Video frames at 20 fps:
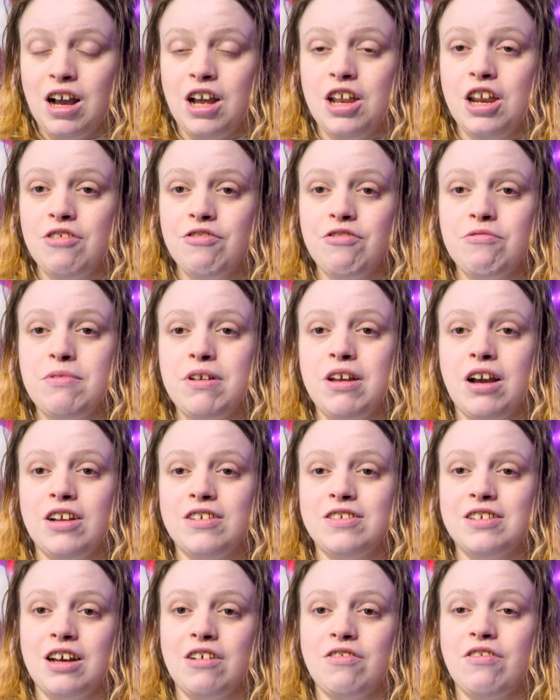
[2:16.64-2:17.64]
I know for me,
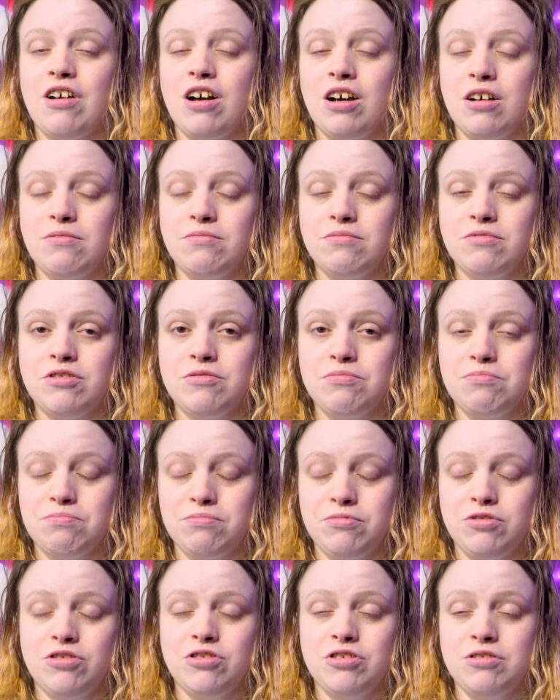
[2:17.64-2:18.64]
I self-harmed
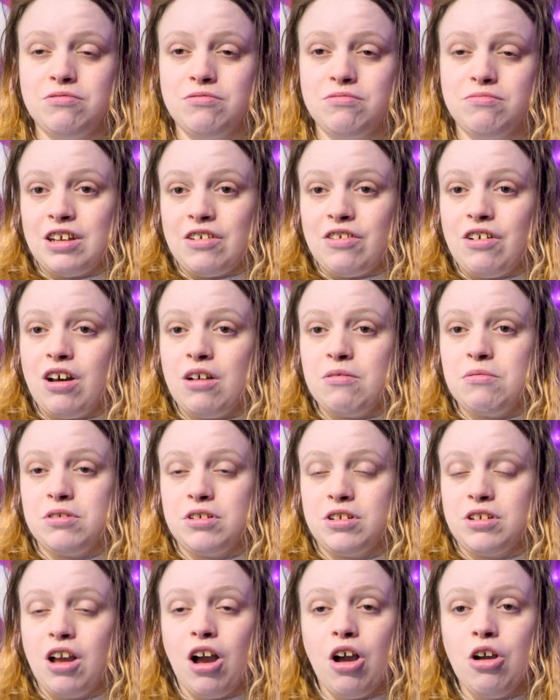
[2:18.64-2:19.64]
just to self-harm
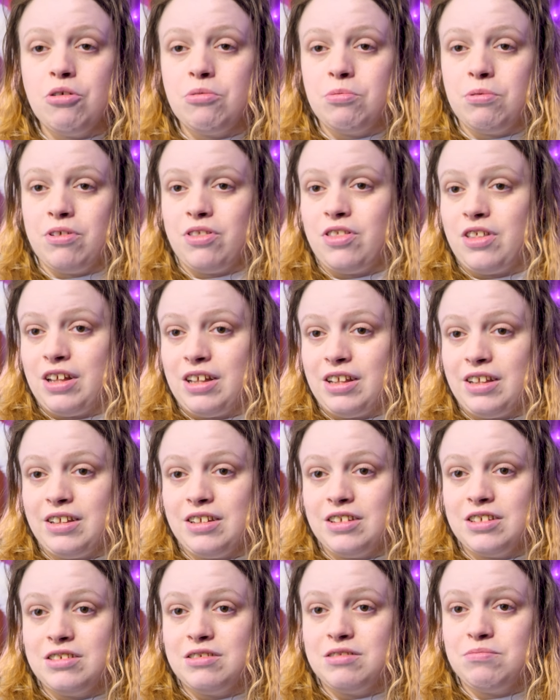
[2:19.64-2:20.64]
and cope with
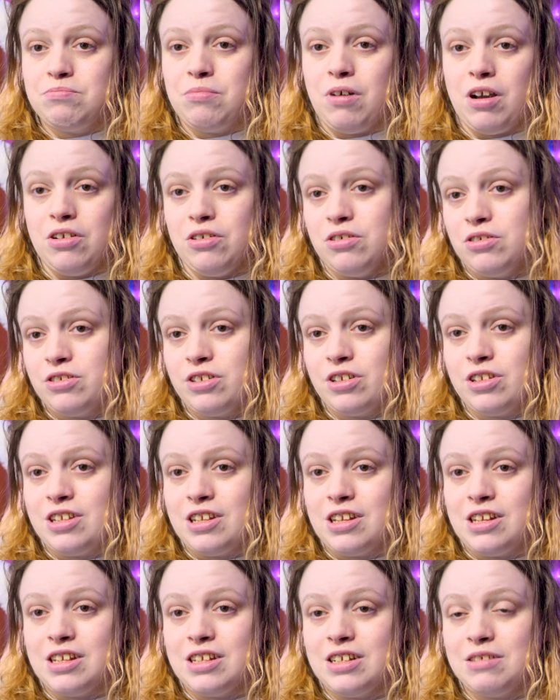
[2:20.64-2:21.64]
things, but I also
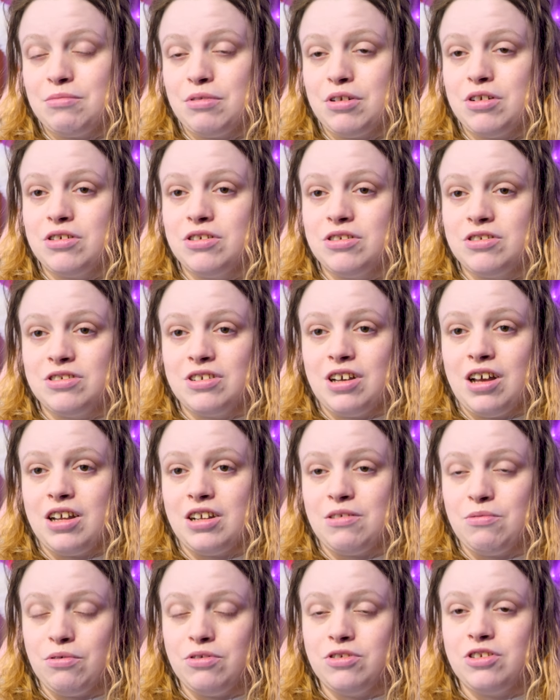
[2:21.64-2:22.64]
did it because I
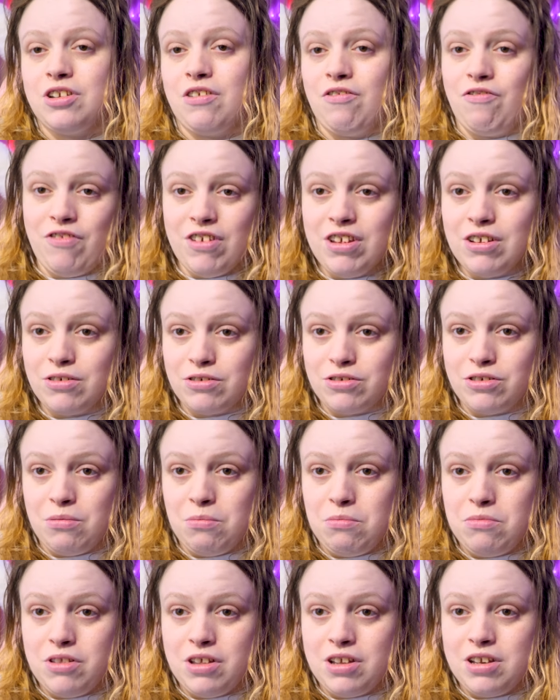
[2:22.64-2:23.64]
wanted to feel
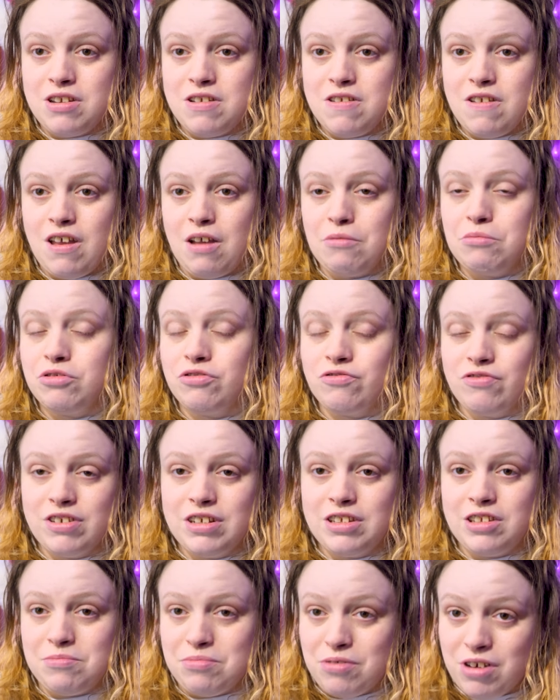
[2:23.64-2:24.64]
something. I was
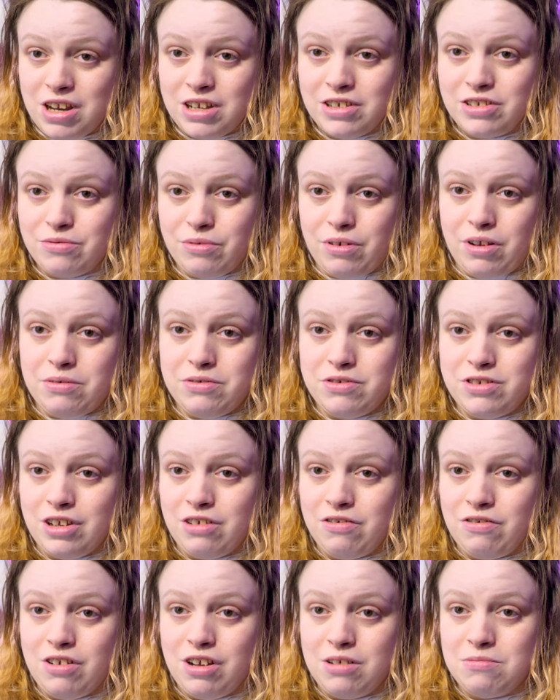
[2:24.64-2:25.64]
really depressed when I was
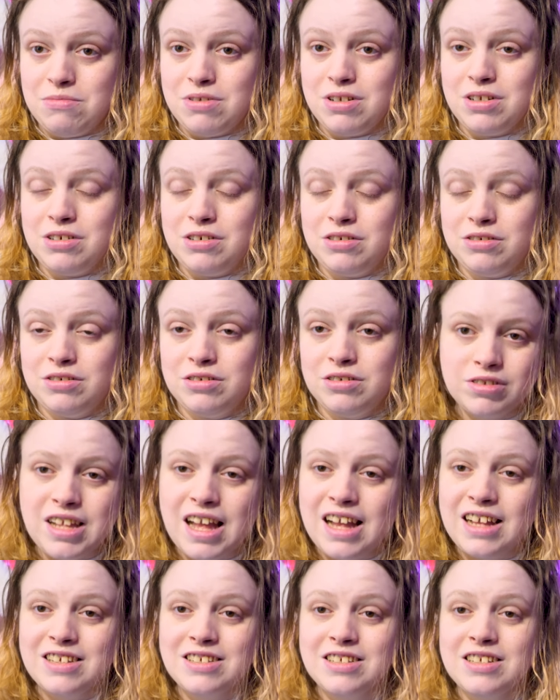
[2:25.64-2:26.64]
self-harming.
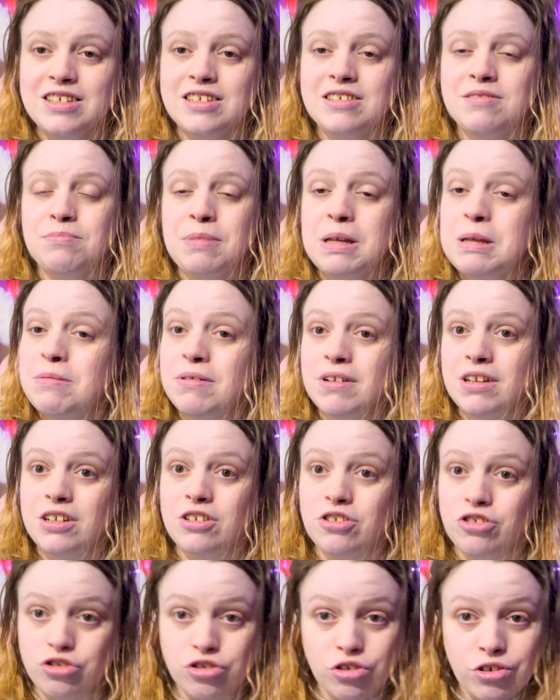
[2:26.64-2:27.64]
Next is people
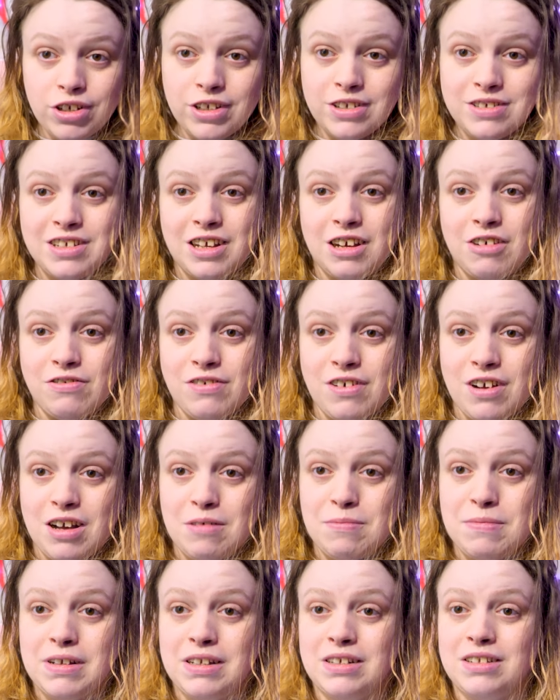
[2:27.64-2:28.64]
enjoy
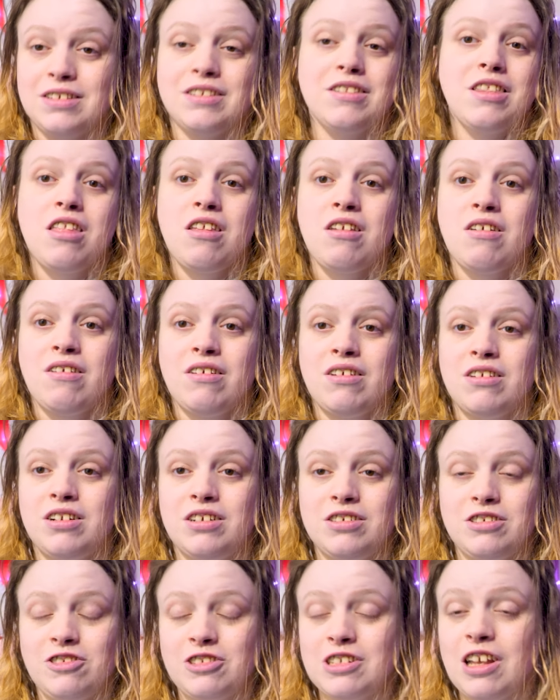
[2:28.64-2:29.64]
self-harming.
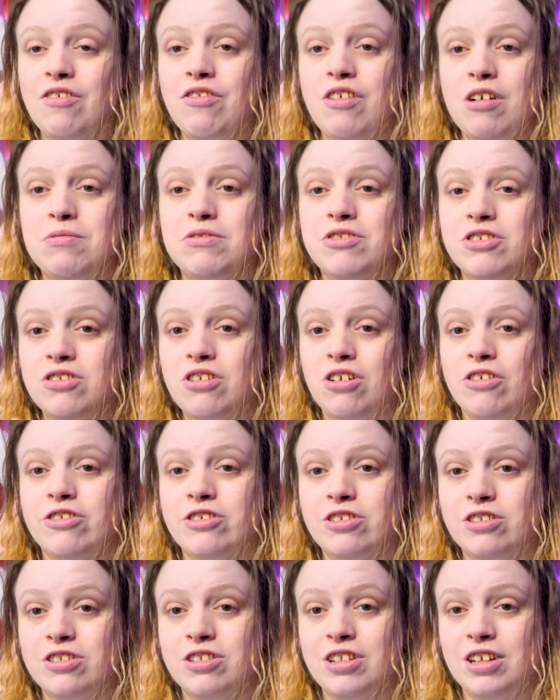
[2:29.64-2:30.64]
Self-harm is not
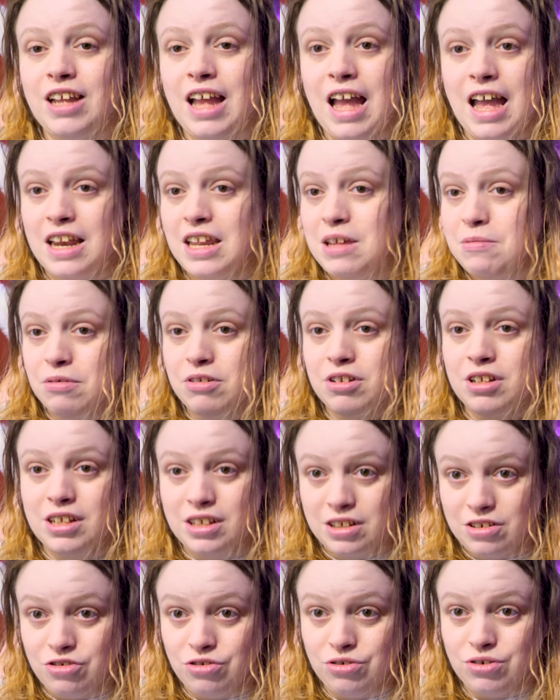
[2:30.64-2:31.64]
something
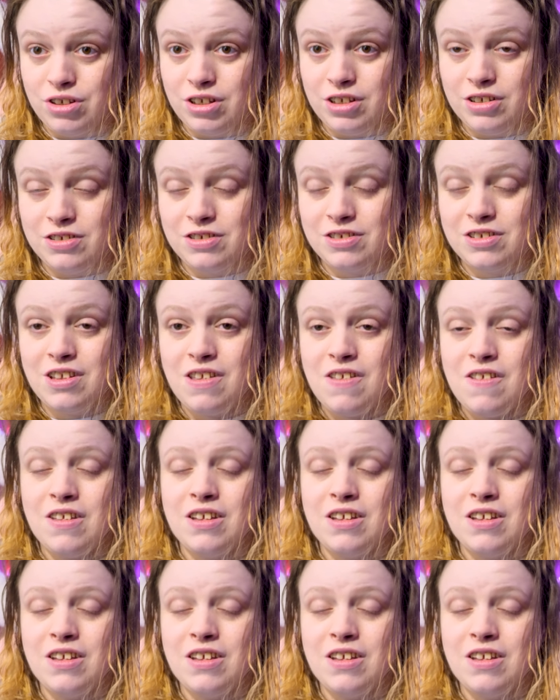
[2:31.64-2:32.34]
anybody enjoys.